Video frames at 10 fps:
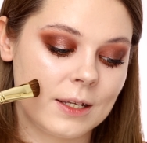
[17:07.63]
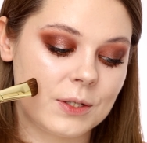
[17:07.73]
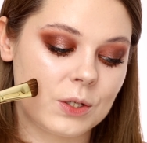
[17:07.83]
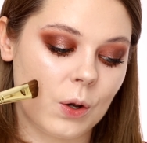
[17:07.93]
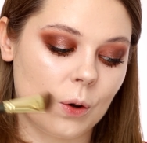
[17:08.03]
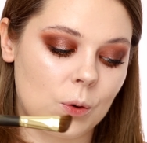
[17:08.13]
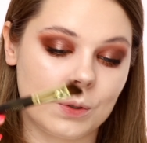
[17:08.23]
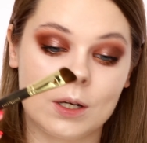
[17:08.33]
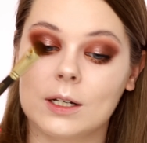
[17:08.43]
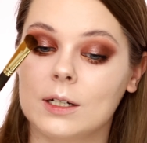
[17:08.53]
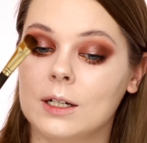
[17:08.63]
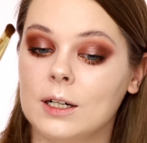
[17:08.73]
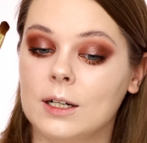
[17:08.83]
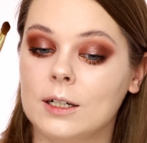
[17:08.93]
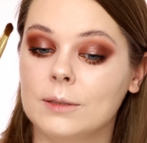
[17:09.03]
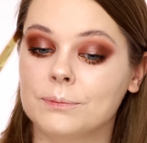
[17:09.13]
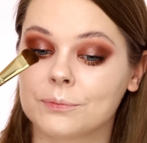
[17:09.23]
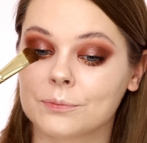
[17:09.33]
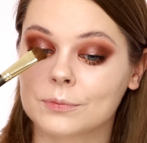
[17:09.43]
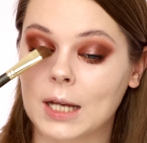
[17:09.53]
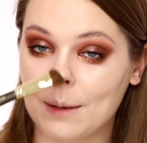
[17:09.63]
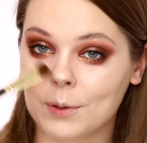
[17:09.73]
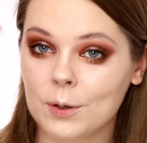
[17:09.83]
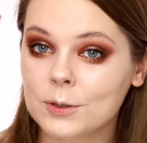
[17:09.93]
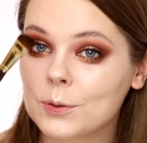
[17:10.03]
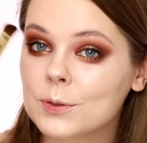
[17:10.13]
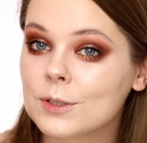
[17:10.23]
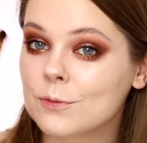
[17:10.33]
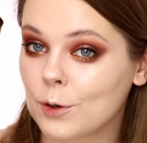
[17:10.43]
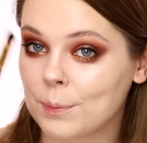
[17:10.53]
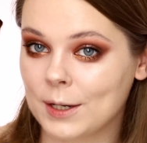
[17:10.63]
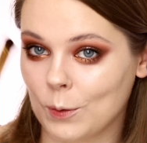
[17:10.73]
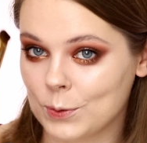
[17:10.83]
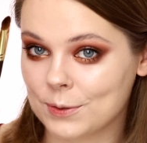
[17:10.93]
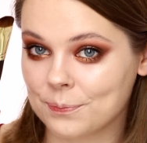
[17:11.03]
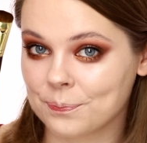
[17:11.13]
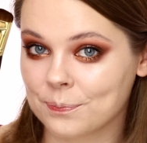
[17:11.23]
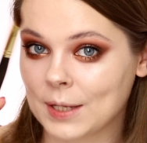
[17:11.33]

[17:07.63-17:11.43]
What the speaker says: So I'm going to use it for my nose,